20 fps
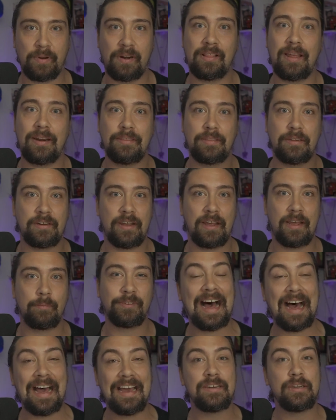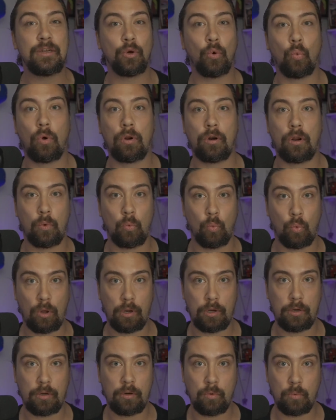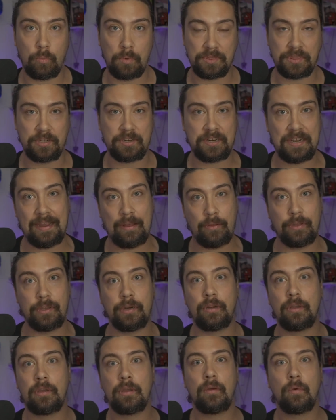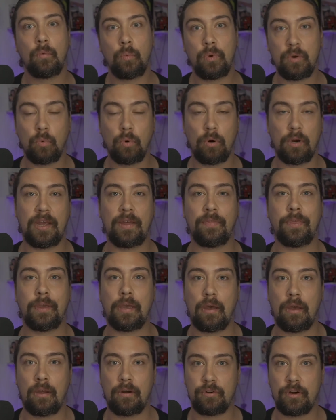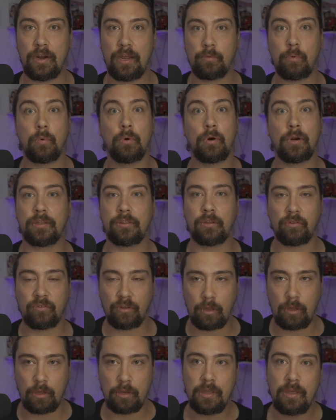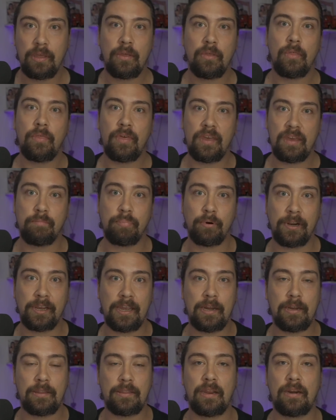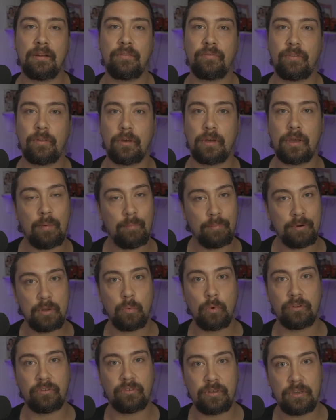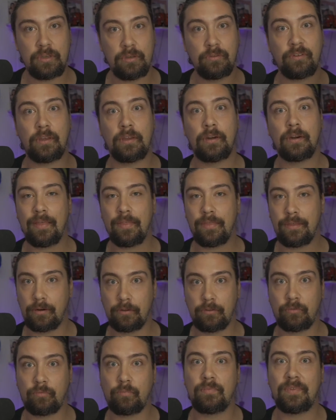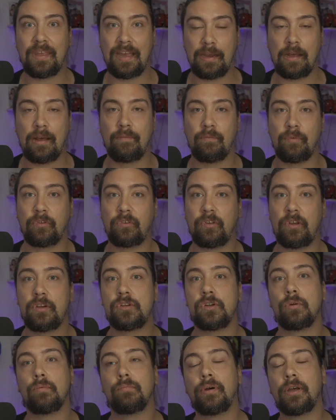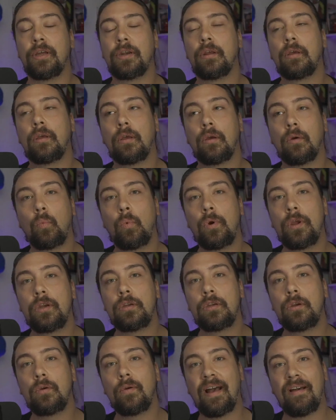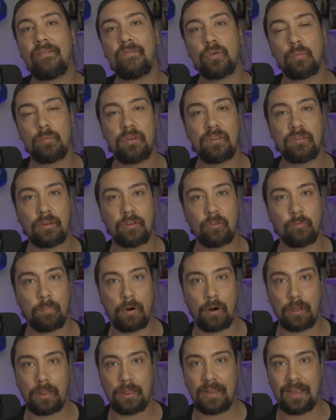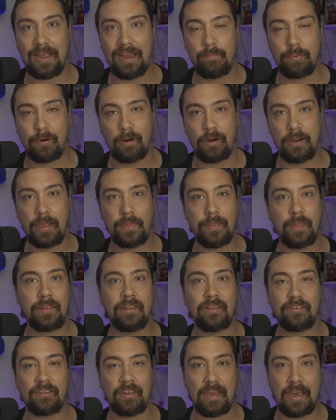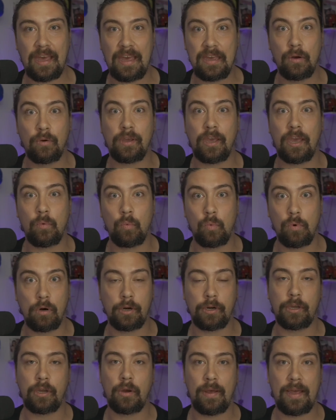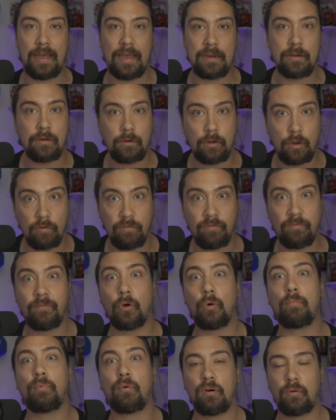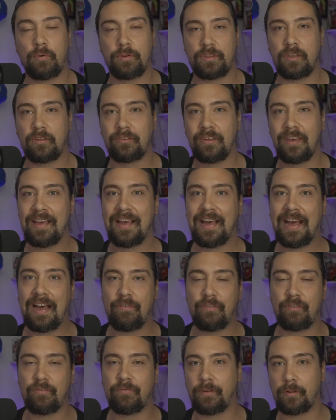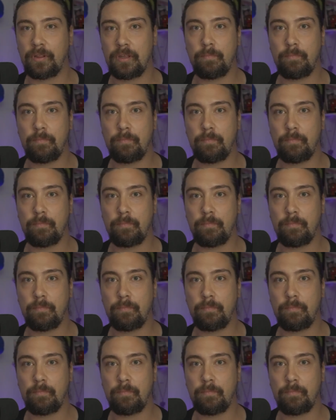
lot of the times I deal one-on-one with the talent. We work out the contract, we work out the song, they bring it, and then if the company wants to use it, there's that conversation. But when you have your music as part of the library and then they say, hey, okay, we're going to go ahead and go full bore with this, have it fully